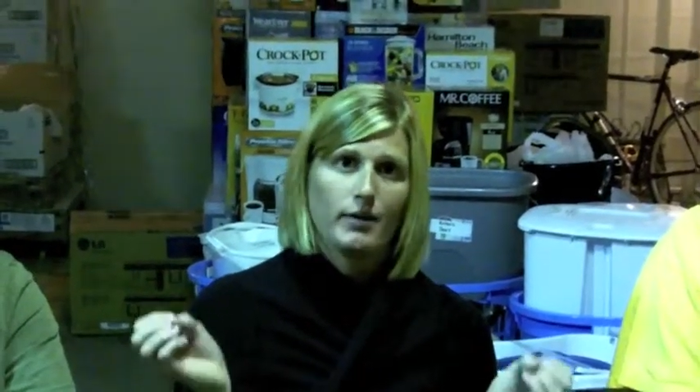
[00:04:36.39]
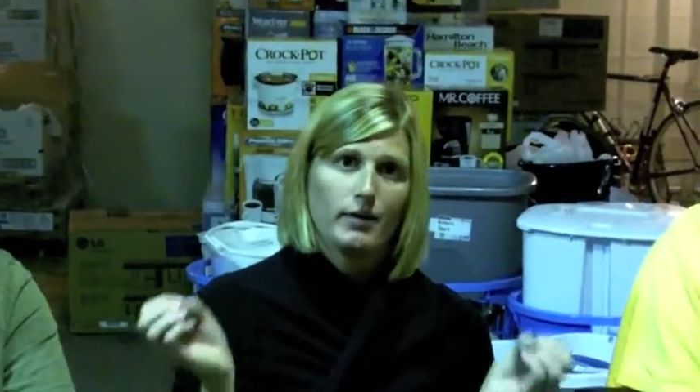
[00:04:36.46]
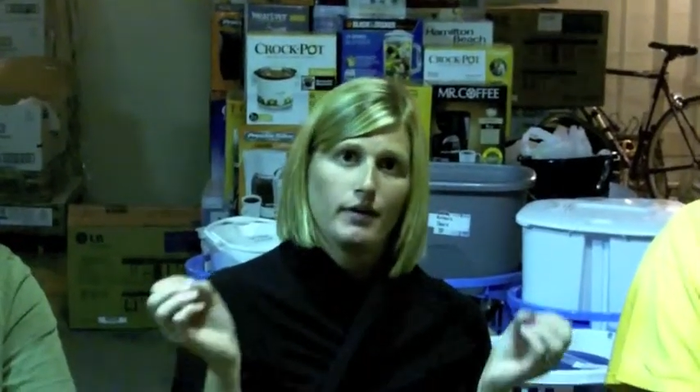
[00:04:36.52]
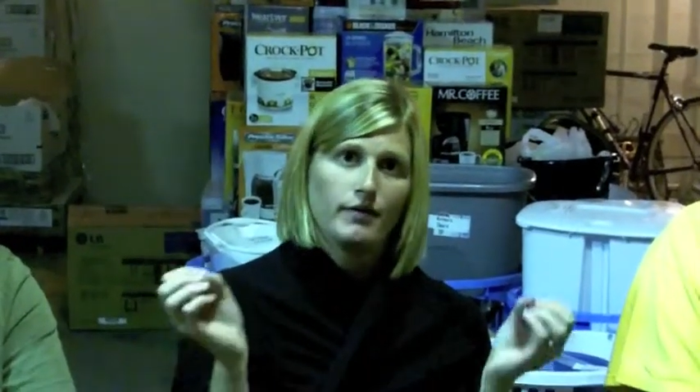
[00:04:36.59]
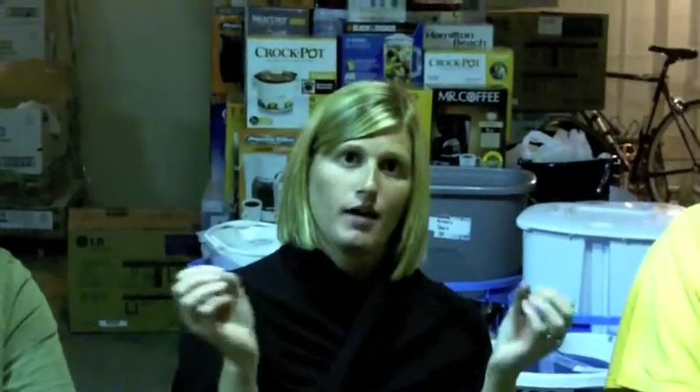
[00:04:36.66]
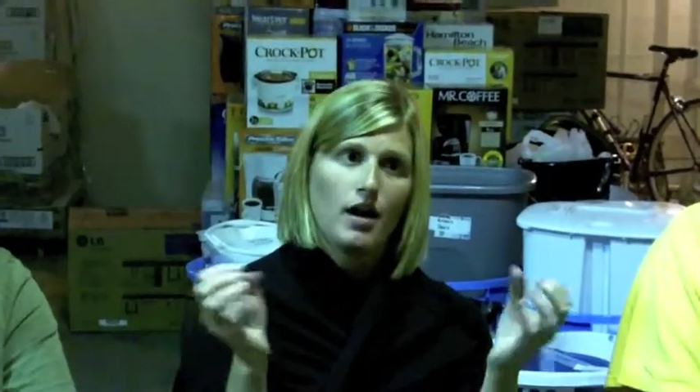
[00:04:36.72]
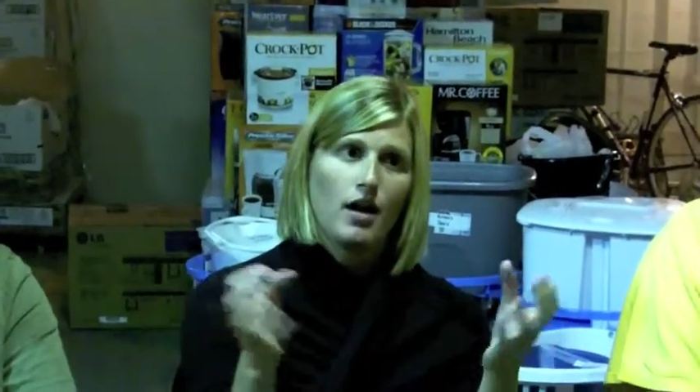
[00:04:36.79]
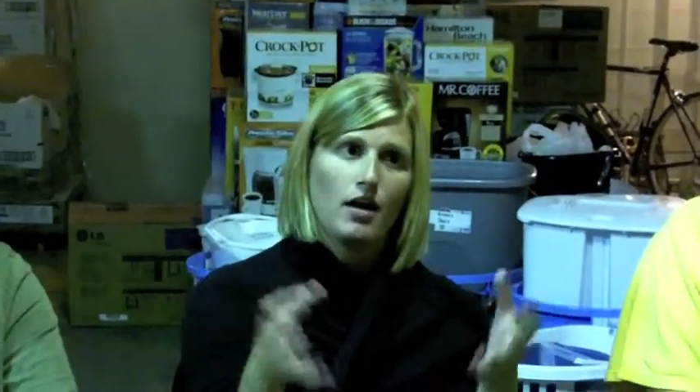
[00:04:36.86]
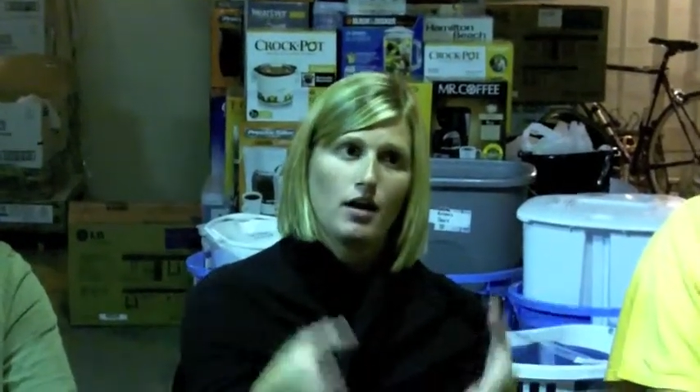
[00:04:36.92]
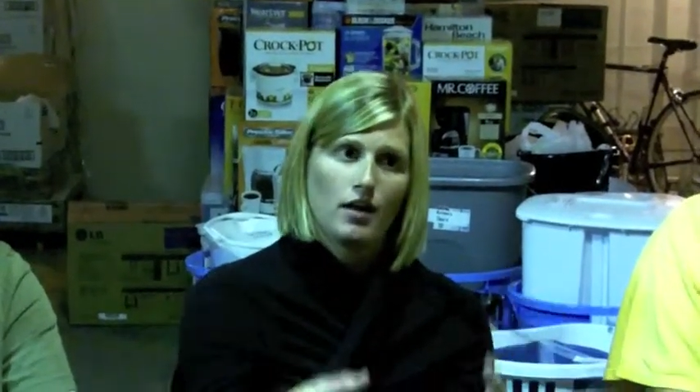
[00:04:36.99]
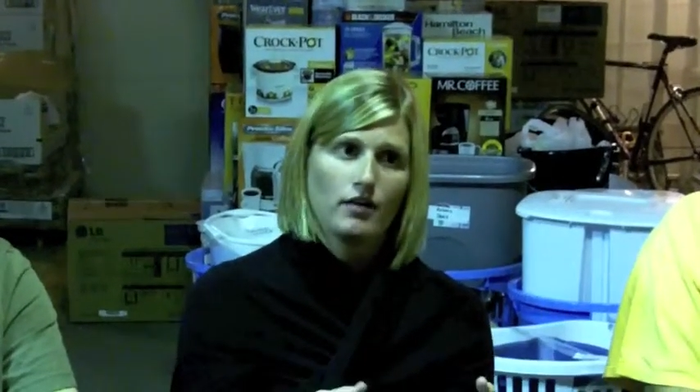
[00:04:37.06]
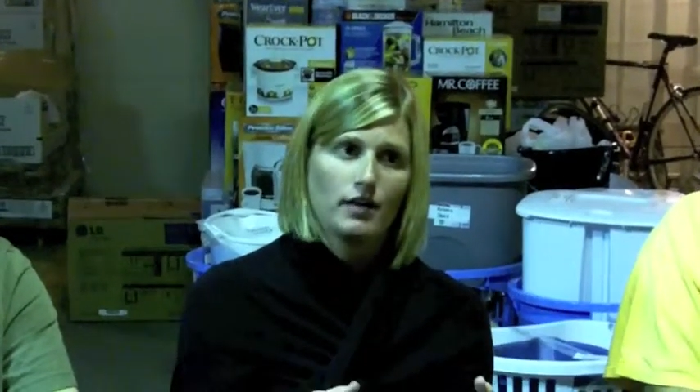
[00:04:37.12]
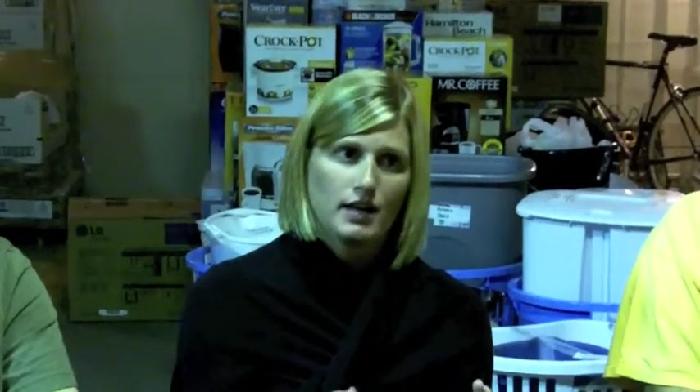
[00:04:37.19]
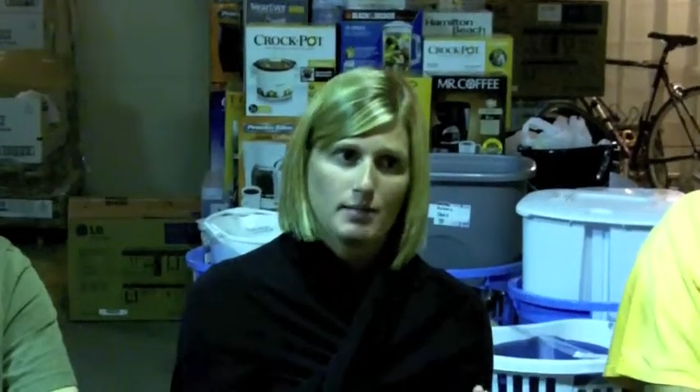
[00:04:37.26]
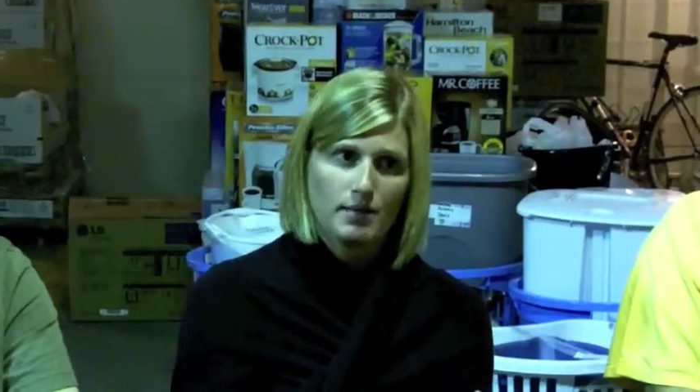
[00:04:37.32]
it would have all
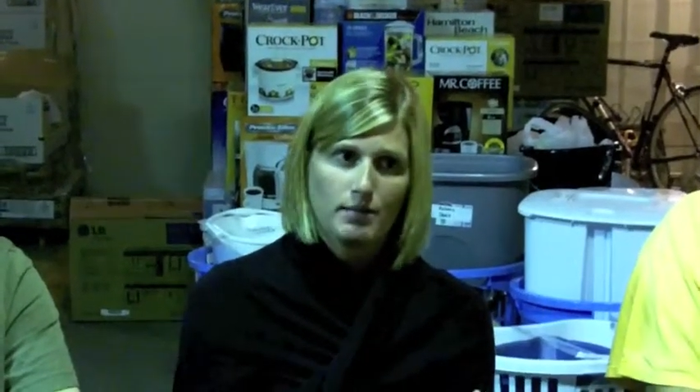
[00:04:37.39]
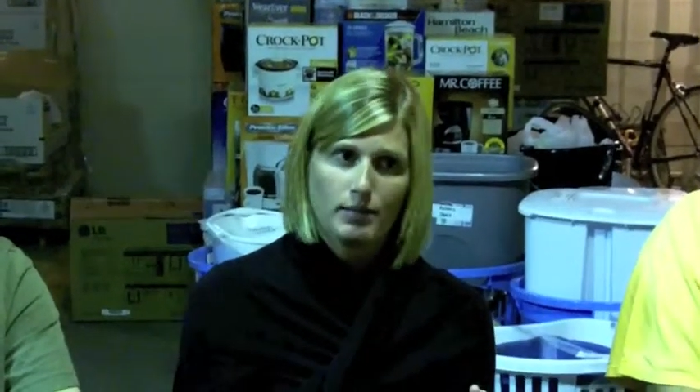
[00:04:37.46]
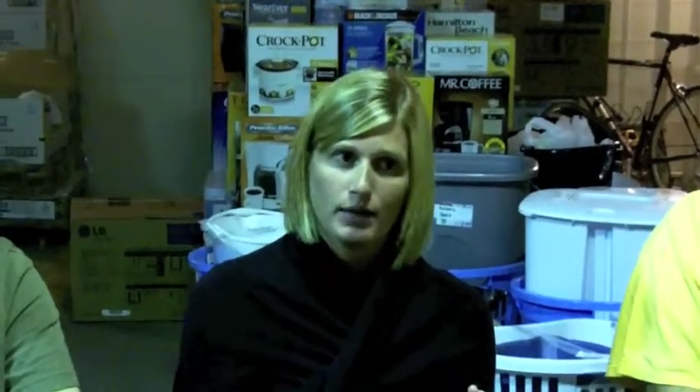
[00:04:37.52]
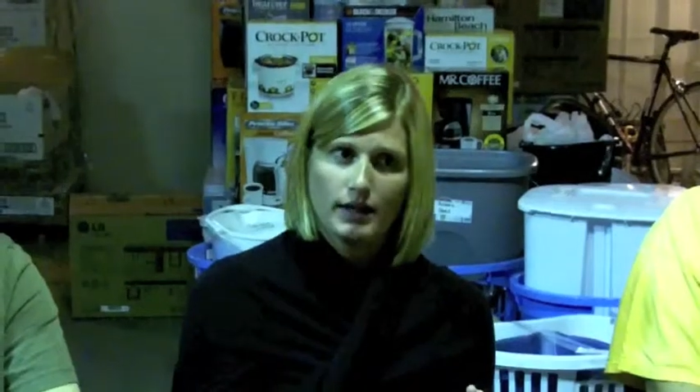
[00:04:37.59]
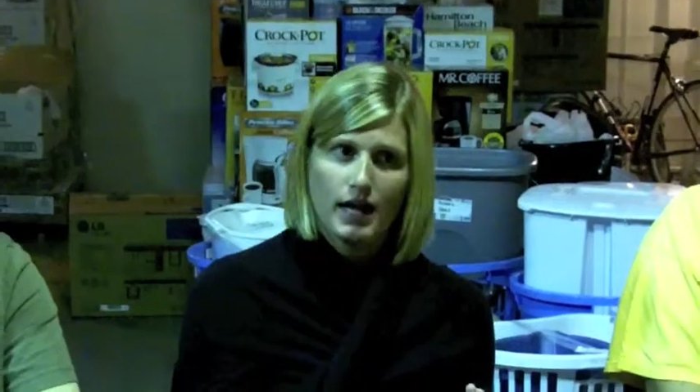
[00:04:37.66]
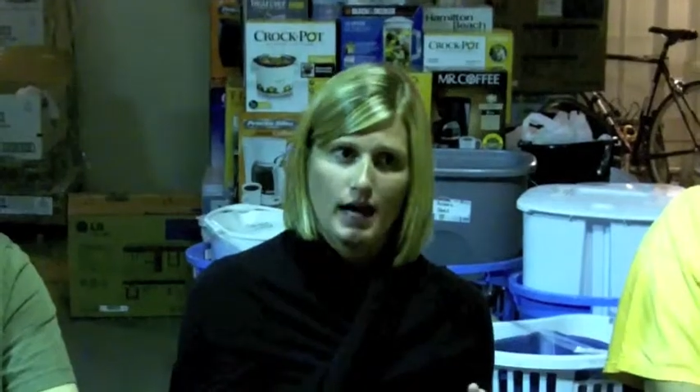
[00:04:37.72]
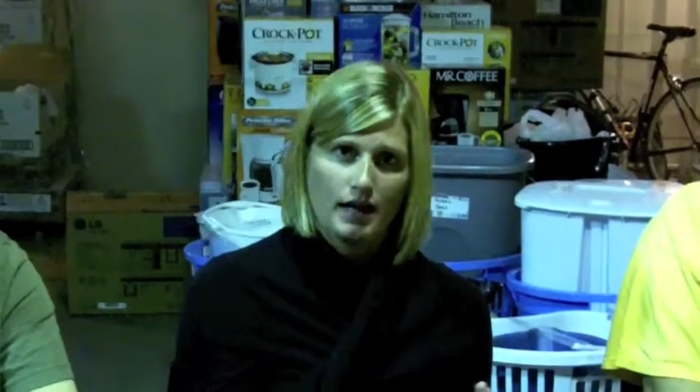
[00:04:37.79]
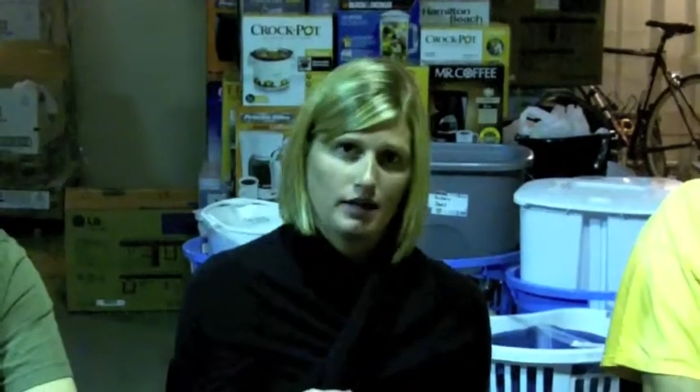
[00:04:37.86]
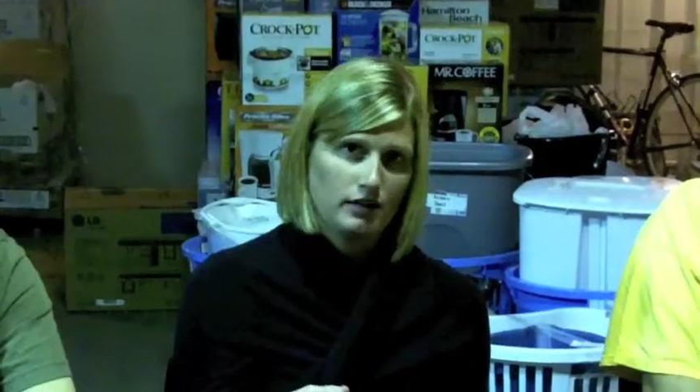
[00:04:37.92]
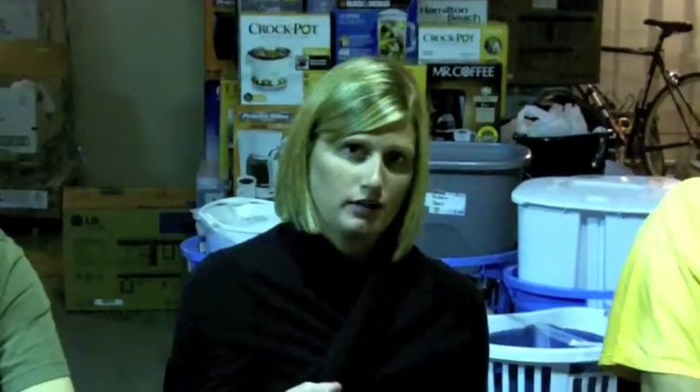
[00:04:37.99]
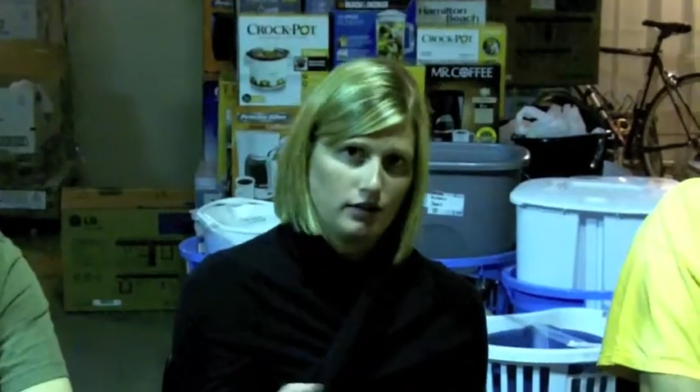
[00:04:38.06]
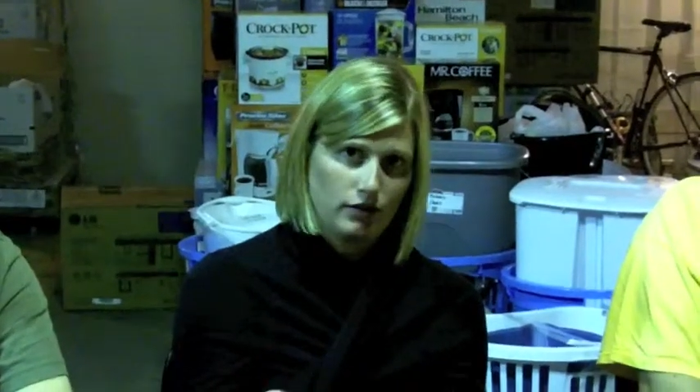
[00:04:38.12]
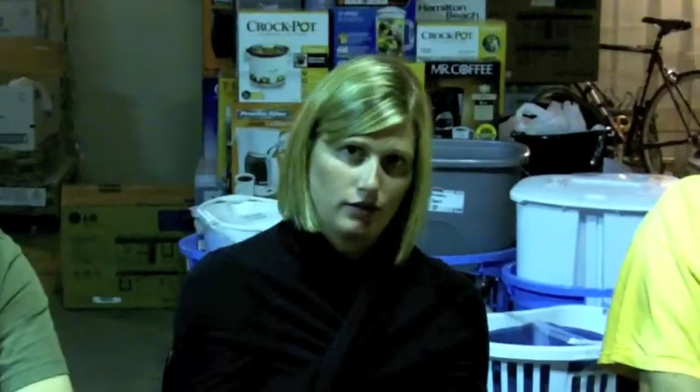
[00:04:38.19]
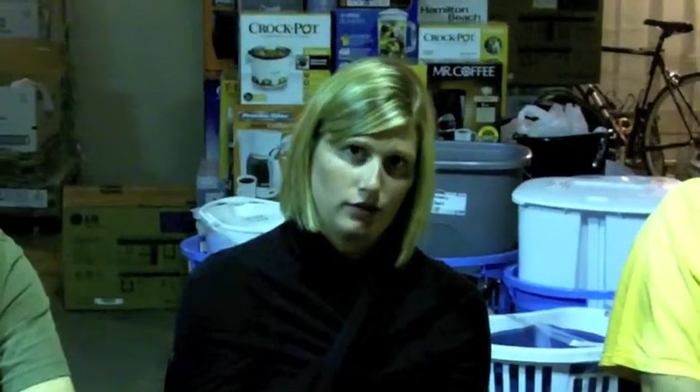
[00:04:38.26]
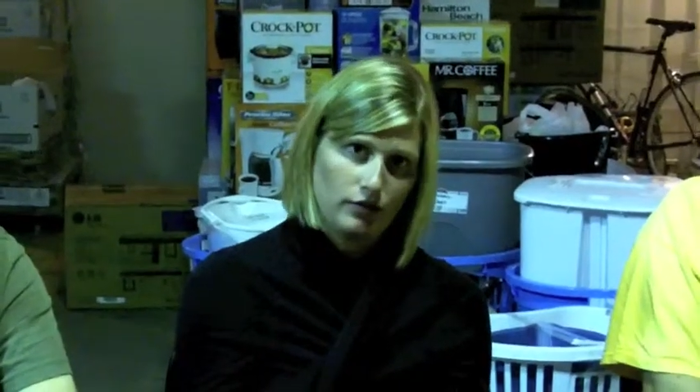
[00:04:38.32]
already been put
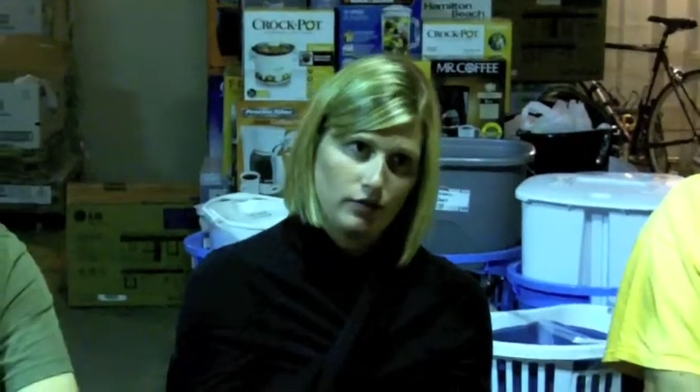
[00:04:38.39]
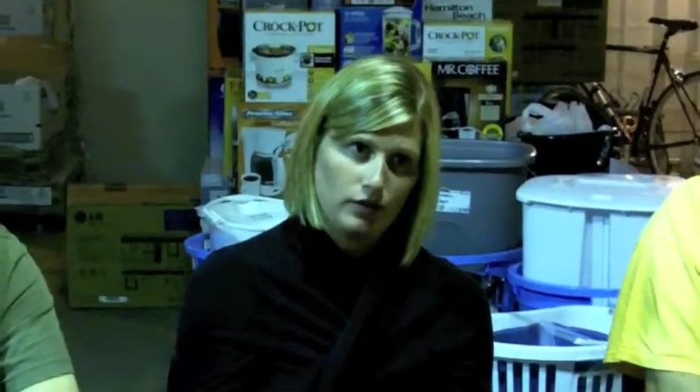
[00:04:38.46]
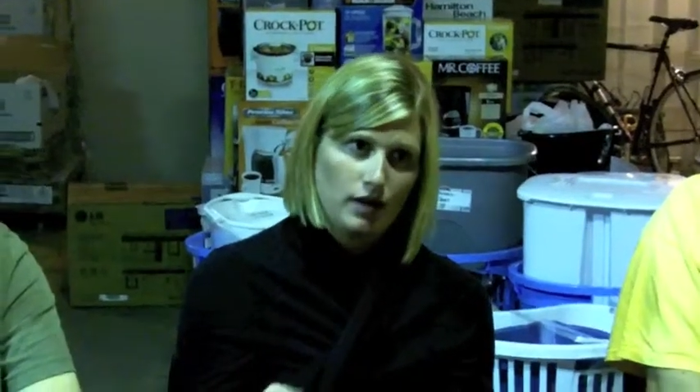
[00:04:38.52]
onto